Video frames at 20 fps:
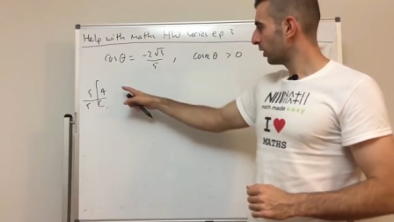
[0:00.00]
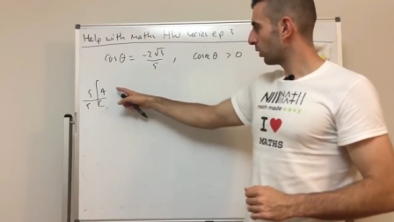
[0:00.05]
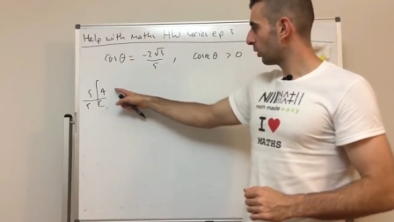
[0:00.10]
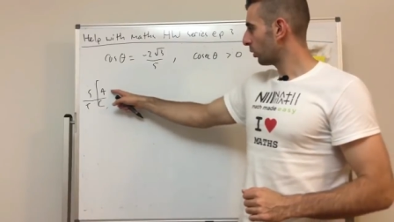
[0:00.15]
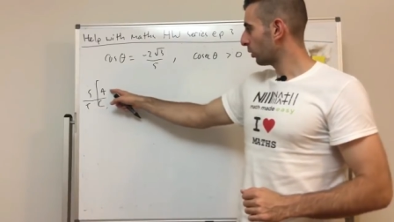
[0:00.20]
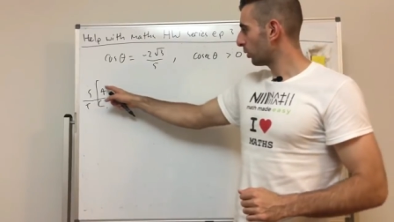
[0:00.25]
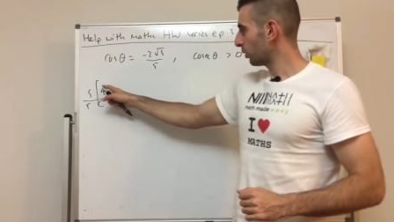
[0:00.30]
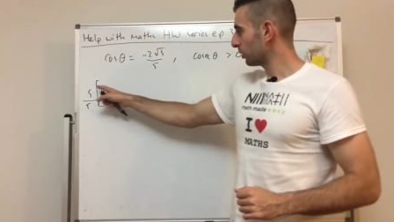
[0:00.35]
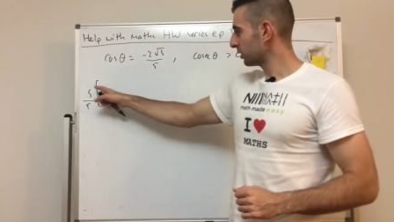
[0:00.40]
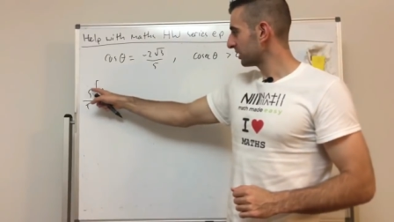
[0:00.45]

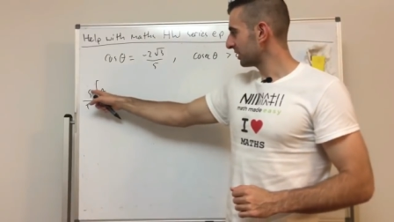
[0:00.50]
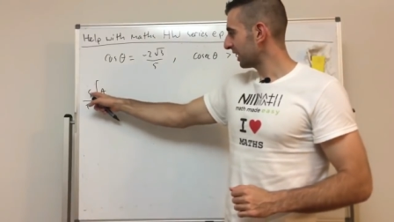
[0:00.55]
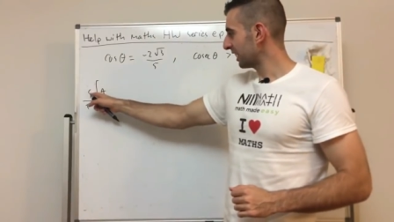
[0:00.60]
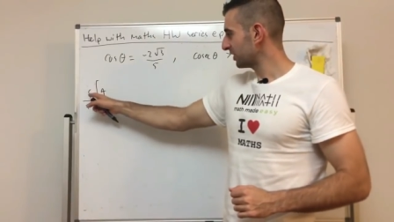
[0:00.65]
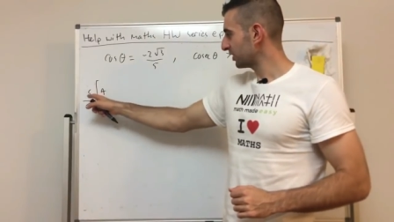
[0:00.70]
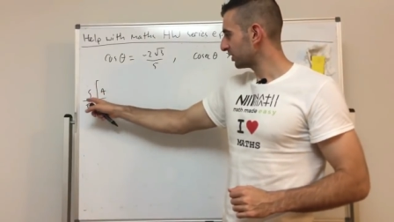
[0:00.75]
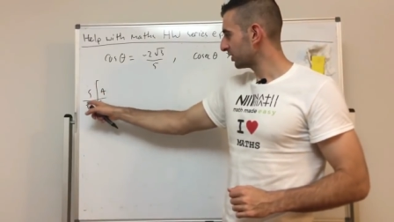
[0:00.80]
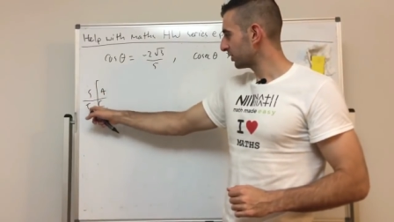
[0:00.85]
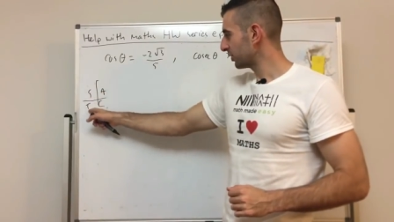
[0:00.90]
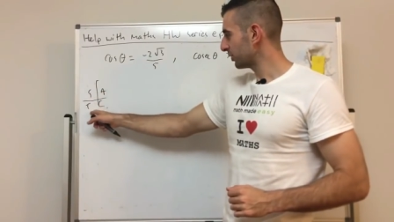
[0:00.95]
all
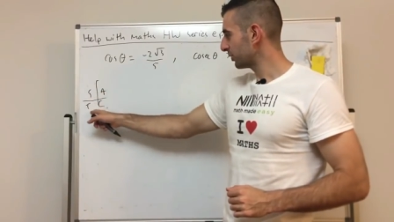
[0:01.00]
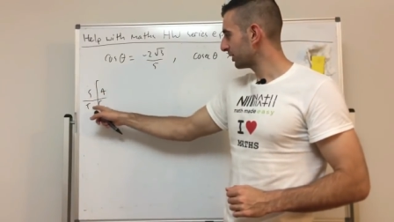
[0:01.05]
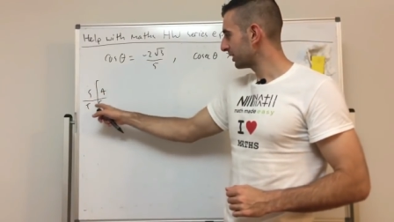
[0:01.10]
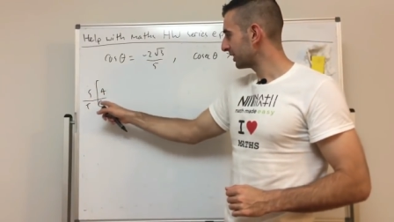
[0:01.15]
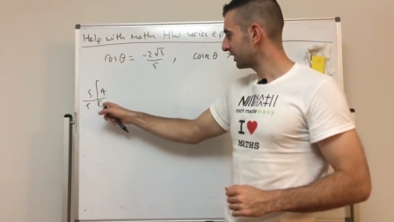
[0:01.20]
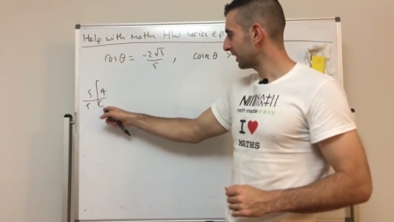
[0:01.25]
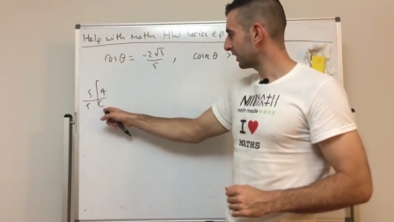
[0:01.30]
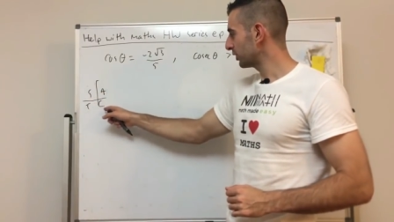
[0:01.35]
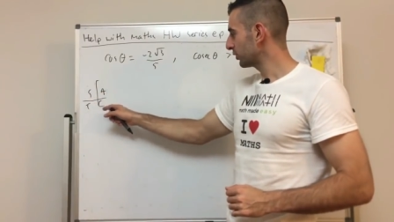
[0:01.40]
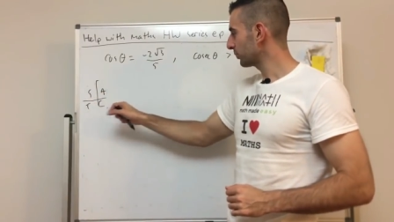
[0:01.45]
stations to
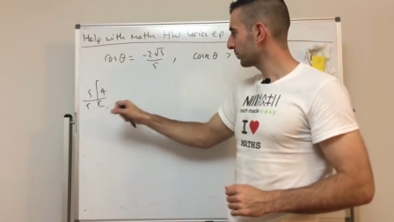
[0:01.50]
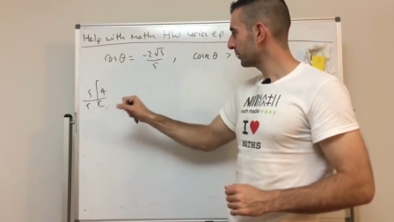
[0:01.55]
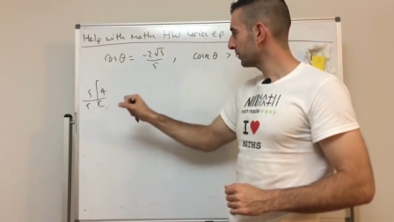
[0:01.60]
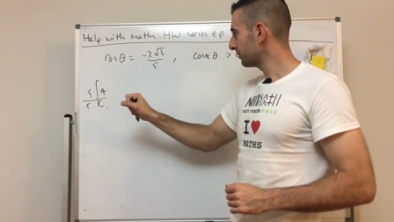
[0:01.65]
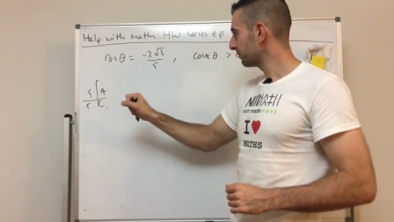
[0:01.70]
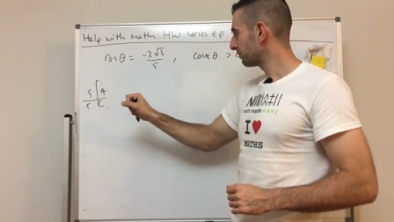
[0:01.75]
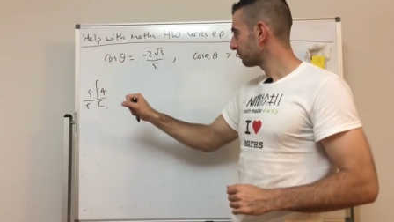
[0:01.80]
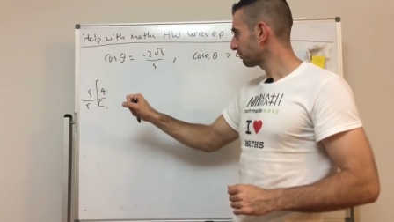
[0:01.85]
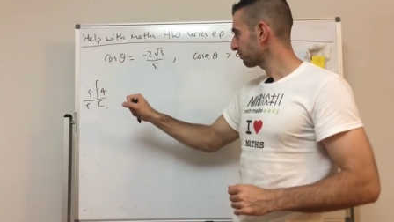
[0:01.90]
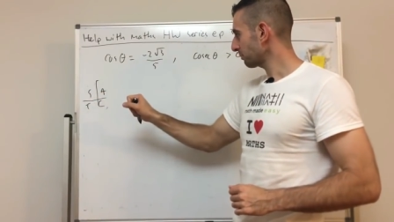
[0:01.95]

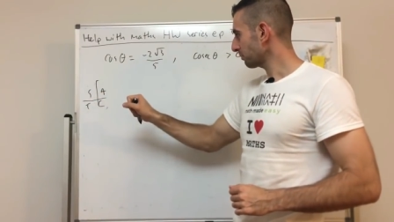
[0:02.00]
central,